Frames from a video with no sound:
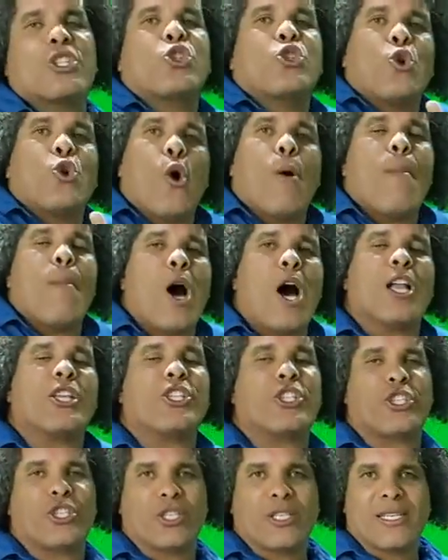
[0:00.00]
so
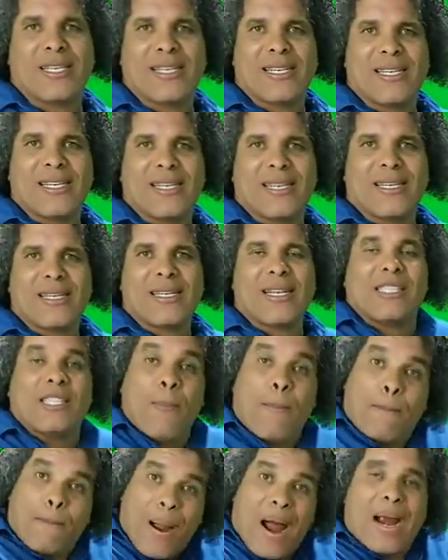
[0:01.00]
much. This is
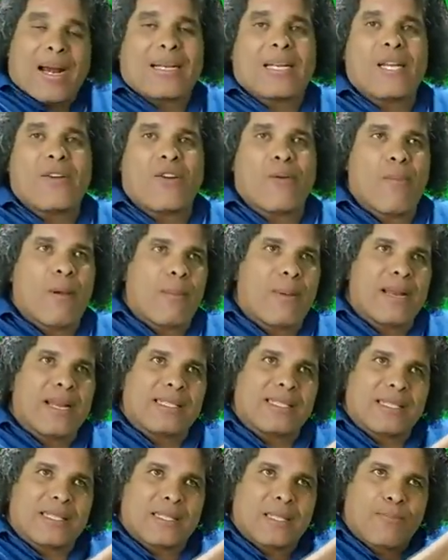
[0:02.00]
the party. Remember,
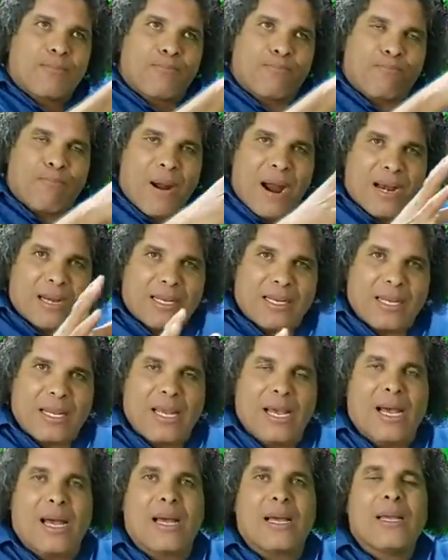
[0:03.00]
this is the party
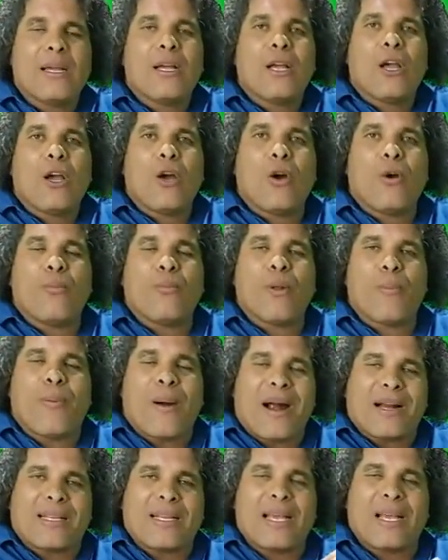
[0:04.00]

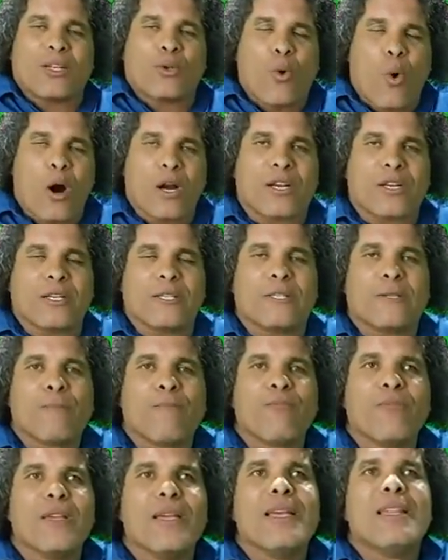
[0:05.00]
headquarters.
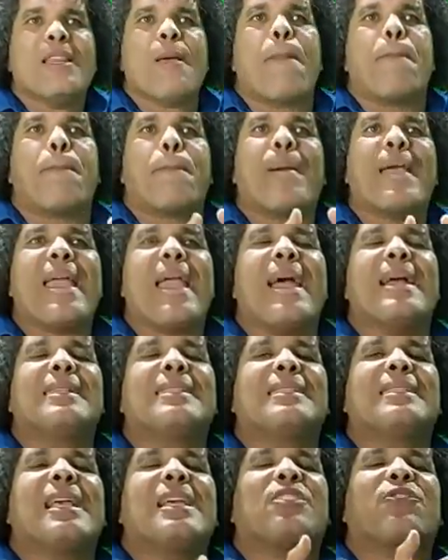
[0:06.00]
The
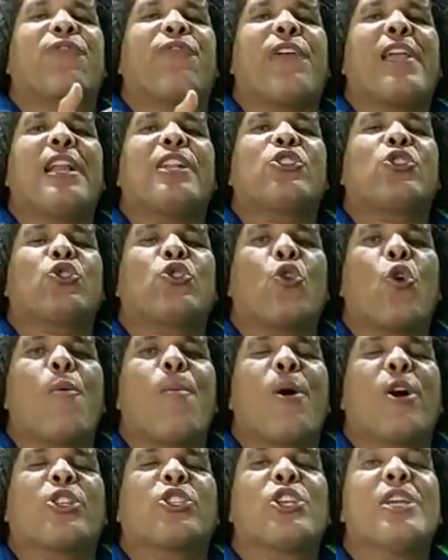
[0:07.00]
PNC has failed so
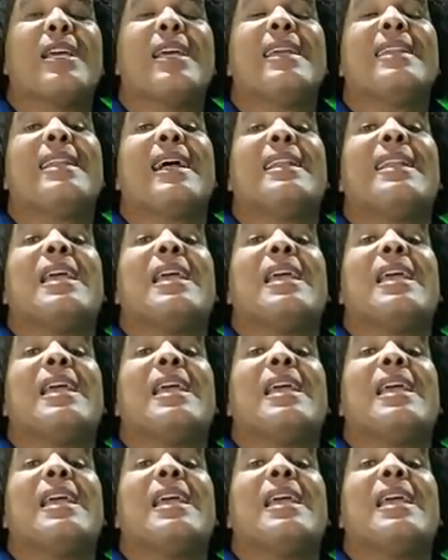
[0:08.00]
much that